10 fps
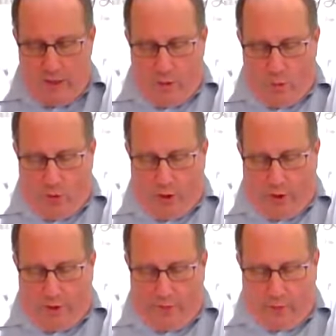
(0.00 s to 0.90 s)

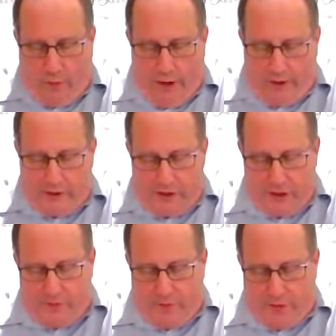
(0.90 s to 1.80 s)
where the writer
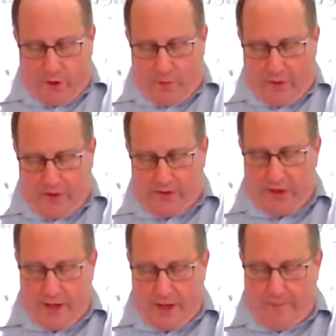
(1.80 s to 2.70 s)
says, For though by this
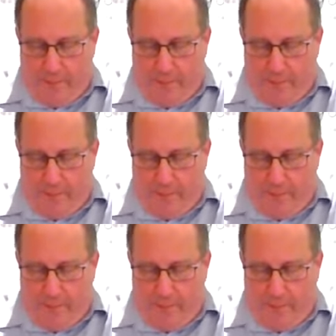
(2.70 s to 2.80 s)
time